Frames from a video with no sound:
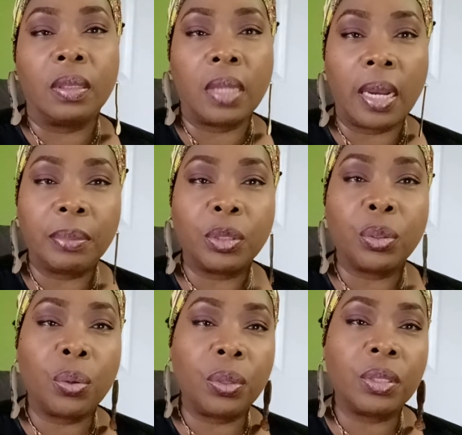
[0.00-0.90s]
Time to
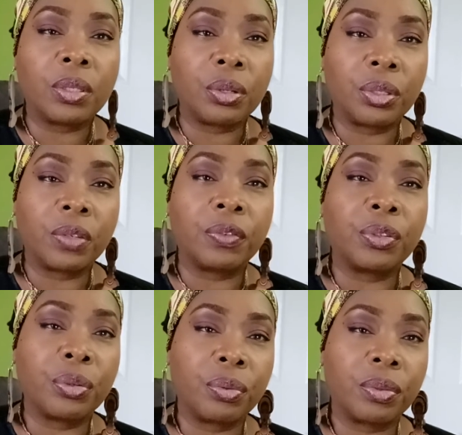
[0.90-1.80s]
go in search of
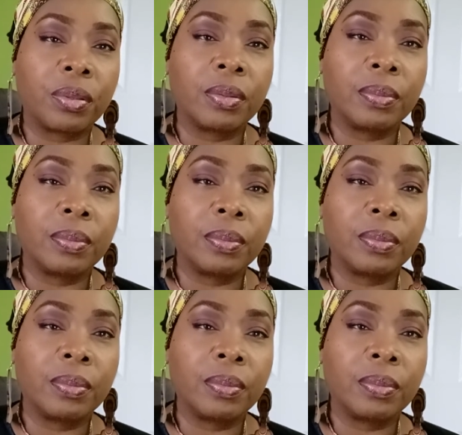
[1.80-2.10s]
truth.